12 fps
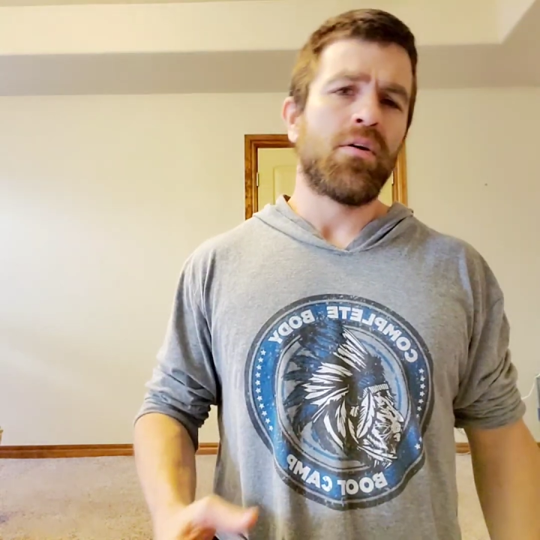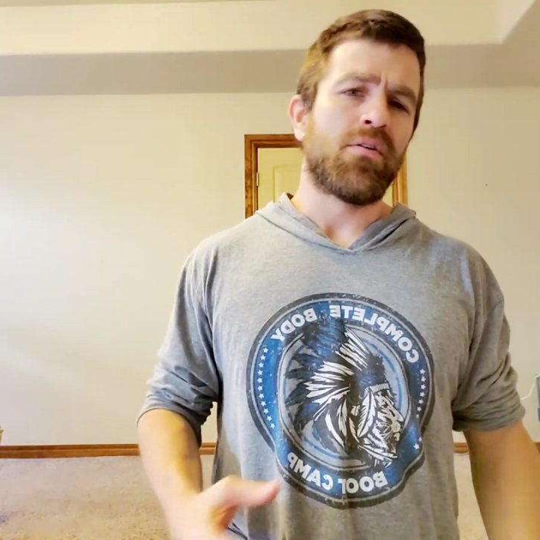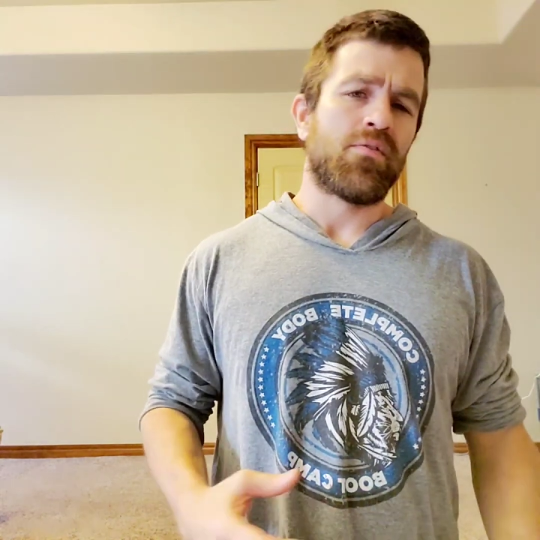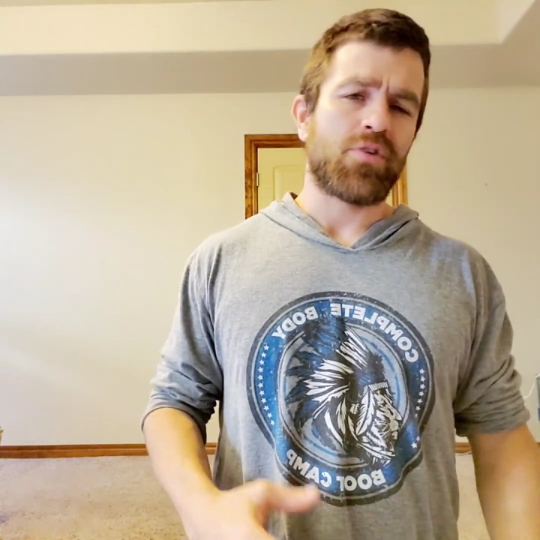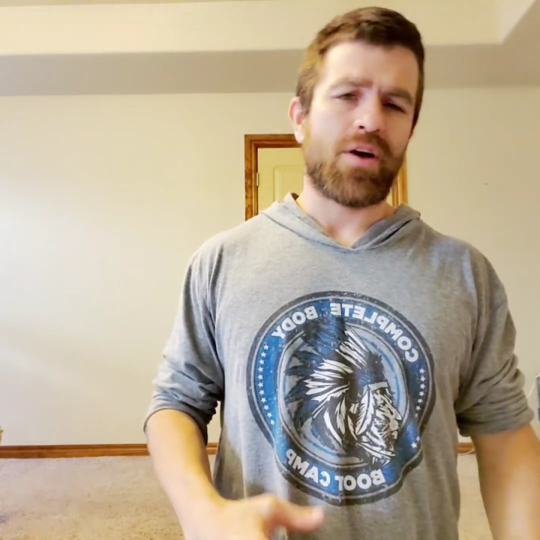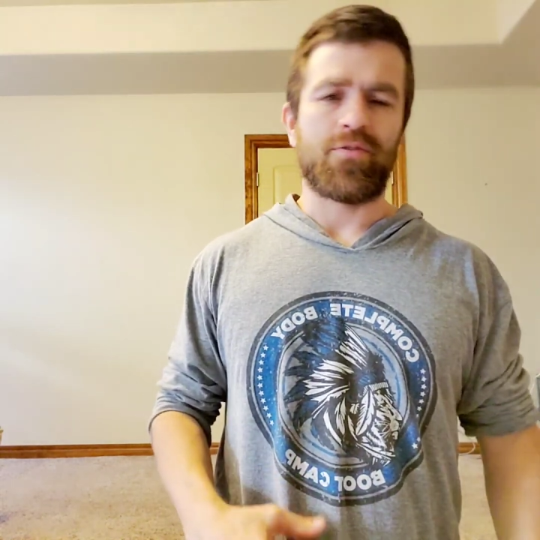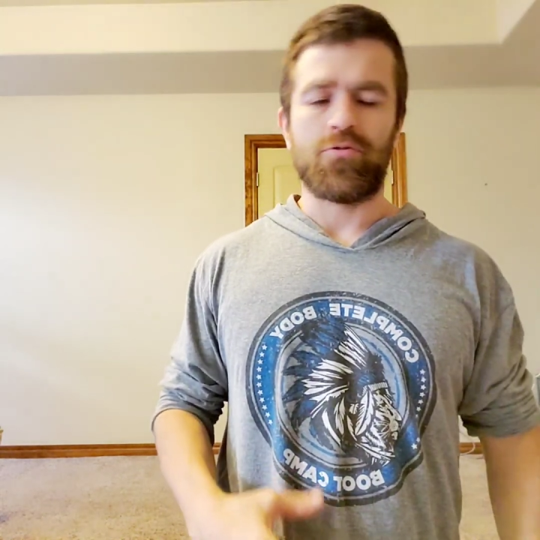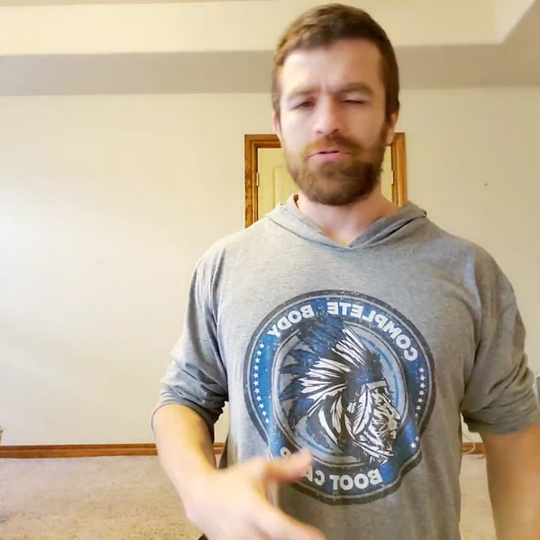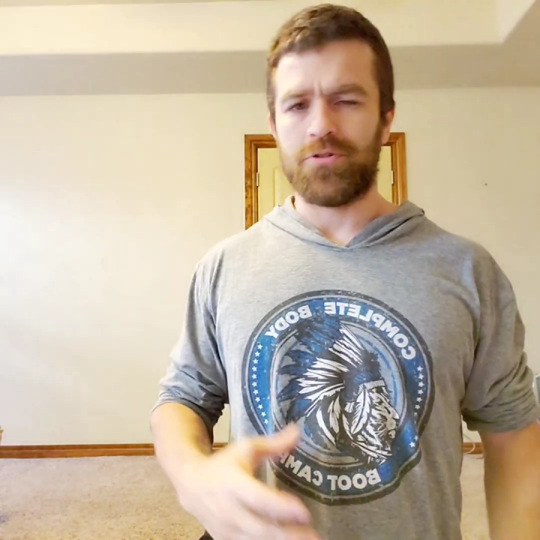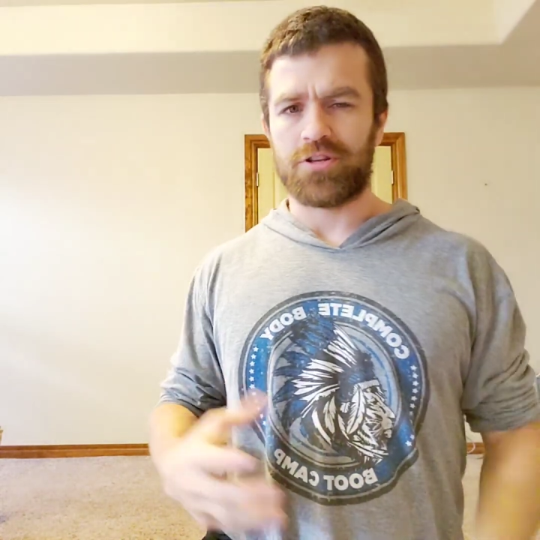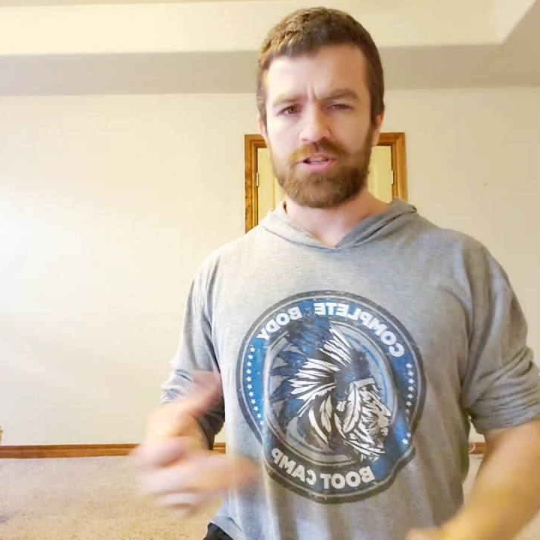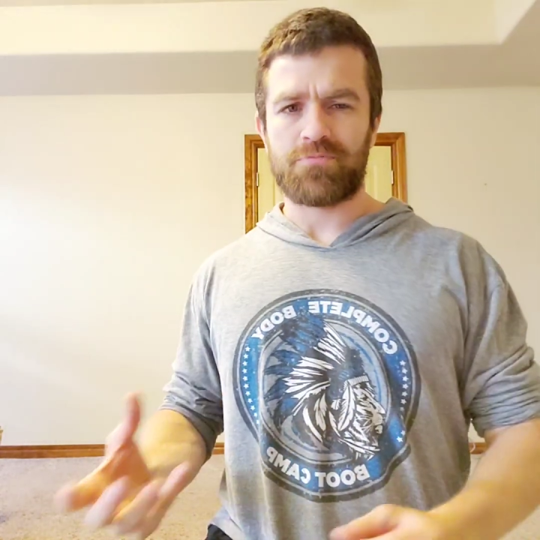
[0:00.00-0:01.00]
If you have a
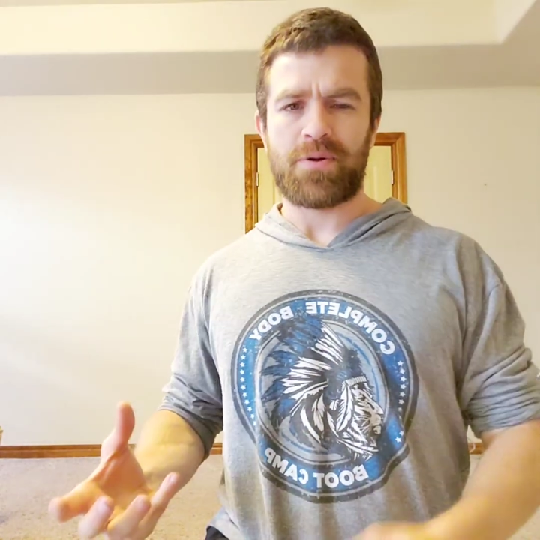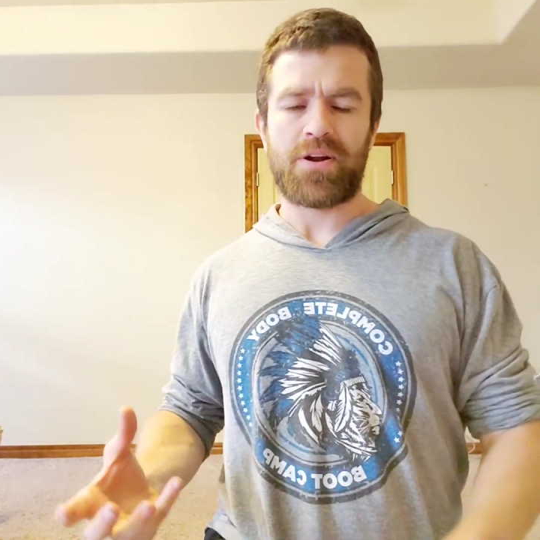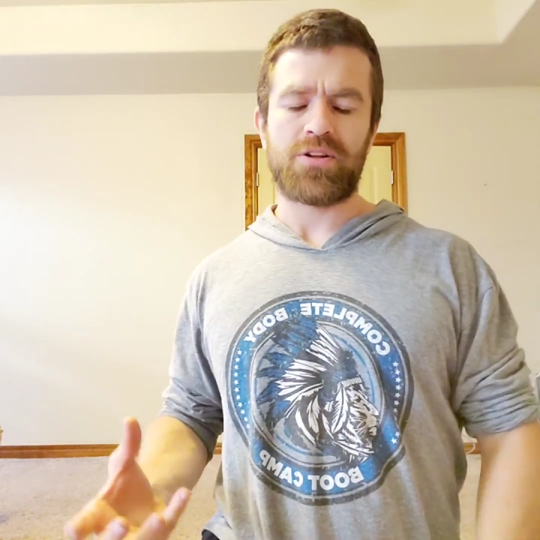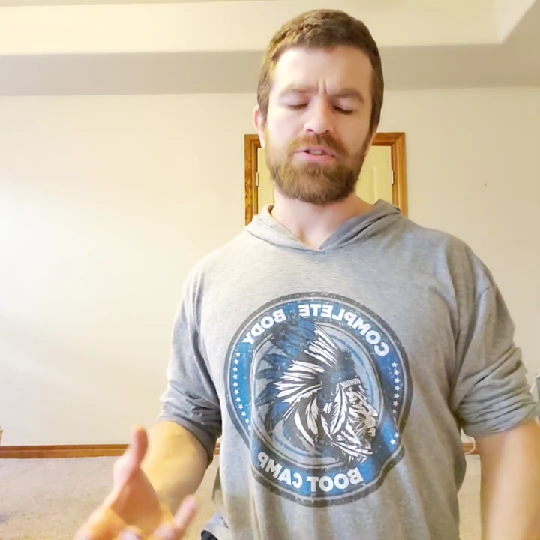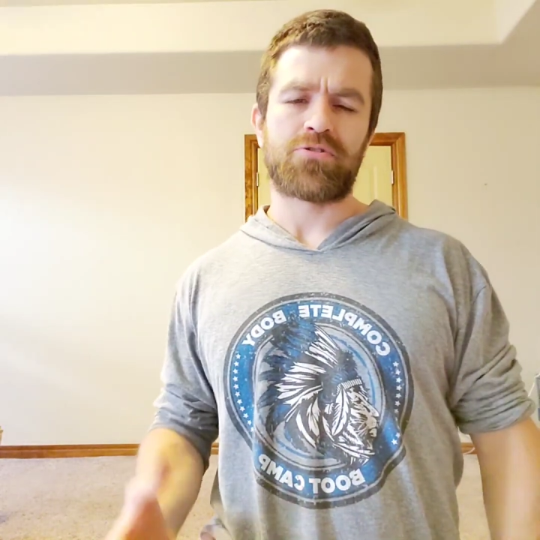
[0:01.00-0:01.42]
really experienced